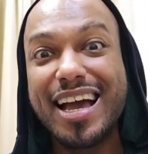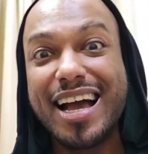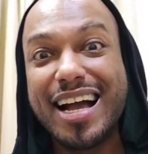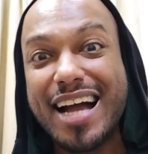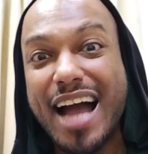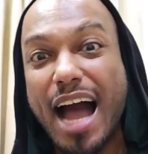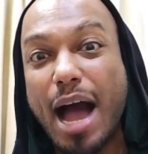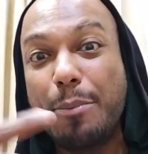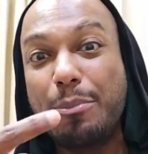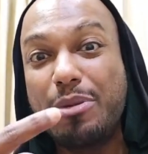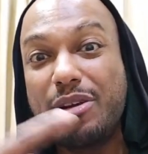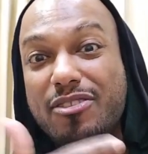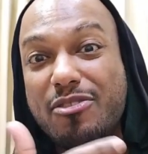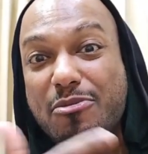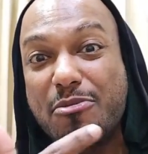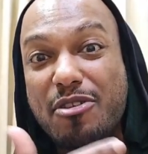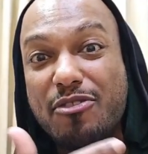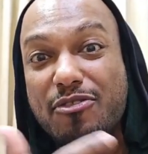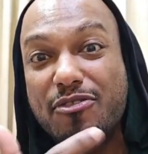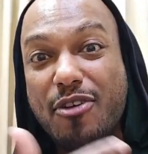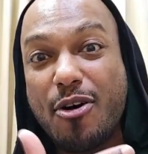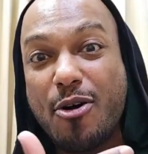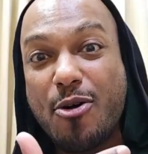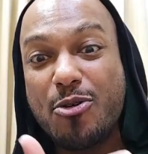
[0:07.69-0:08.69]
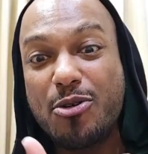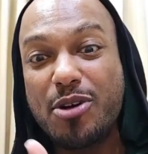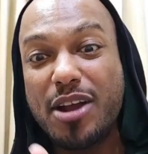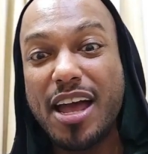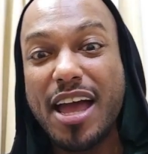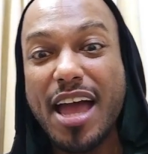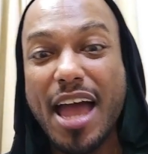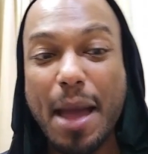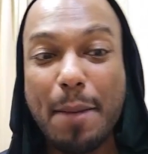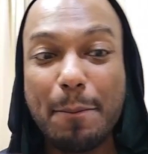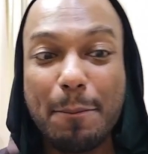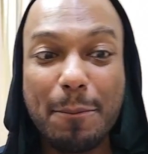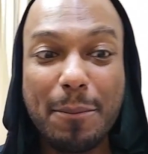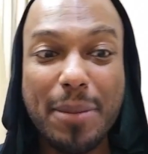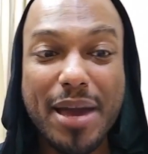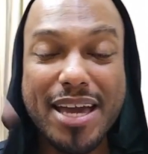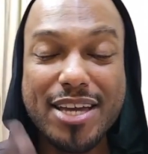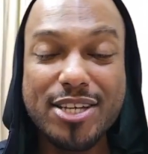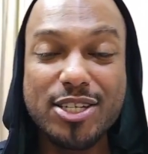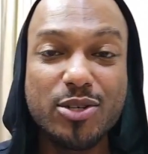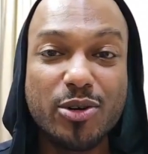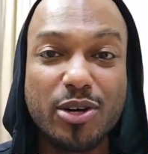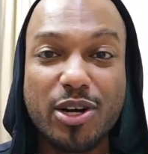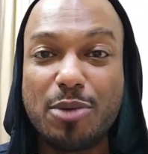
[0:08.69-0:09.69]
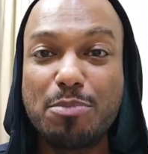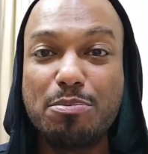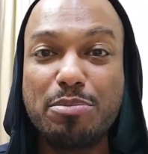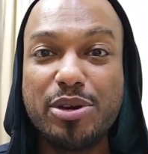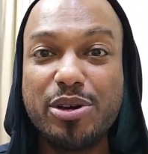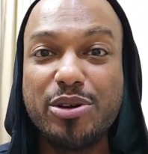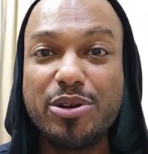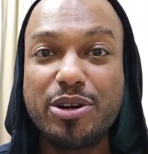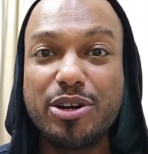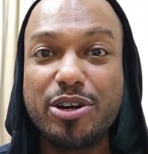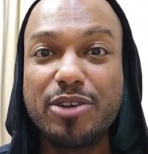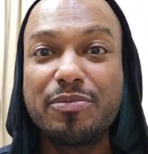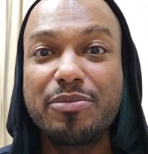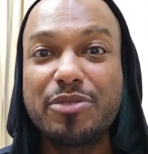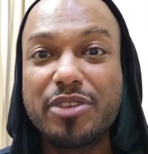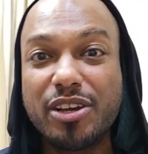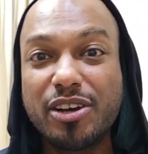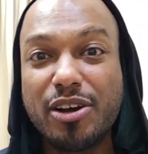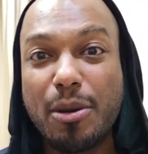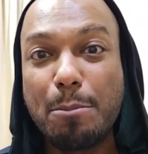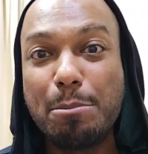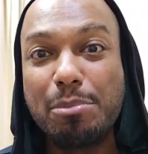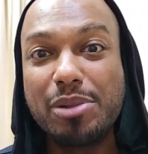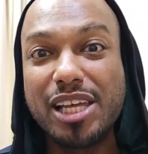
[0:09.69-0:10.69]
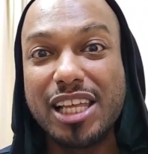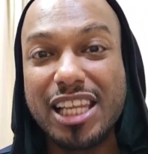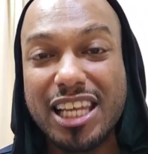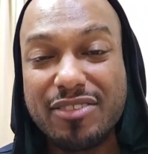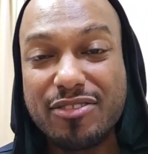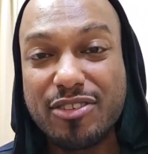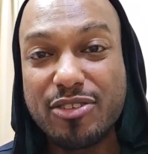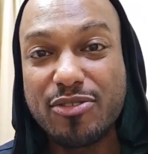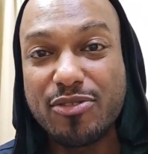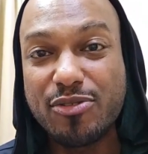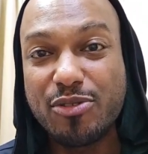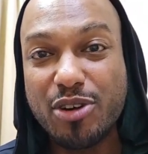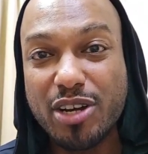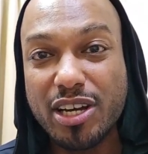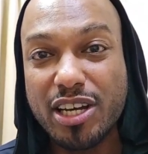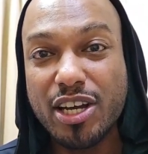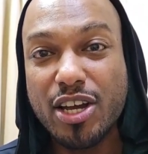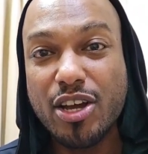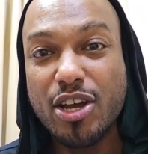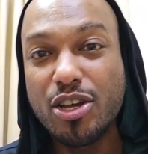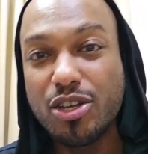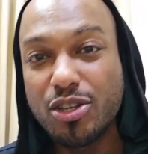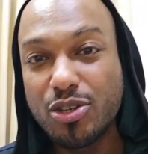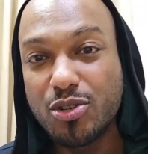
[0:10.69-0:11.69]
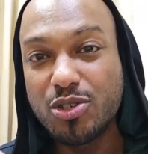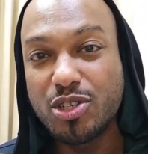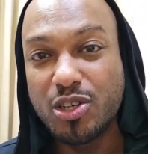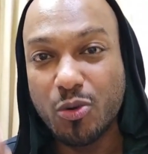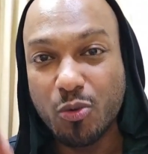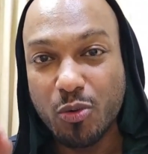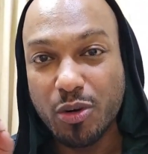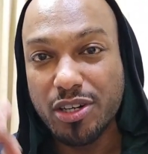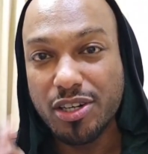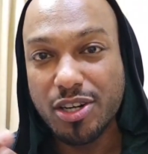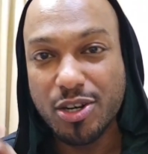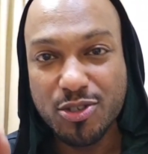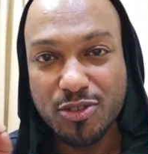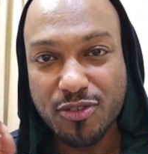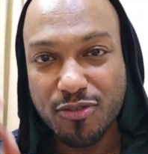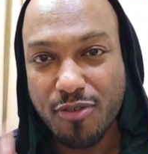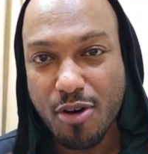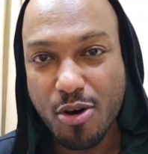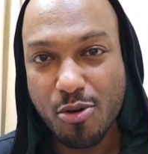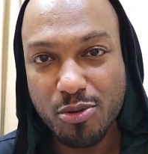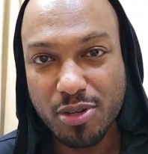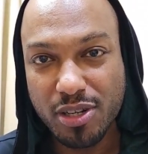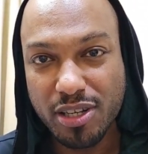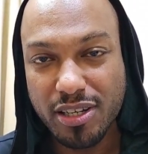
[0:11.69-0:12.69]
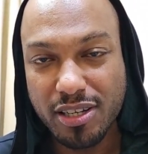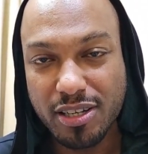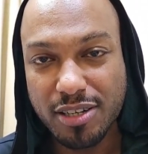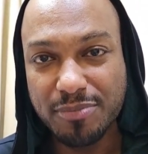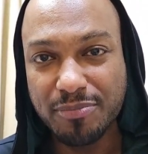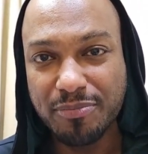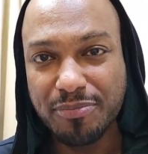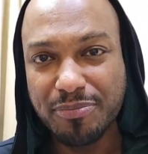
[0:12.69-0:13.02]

Copy from our phone and paste to our computer completely for free using Windows Phone Link.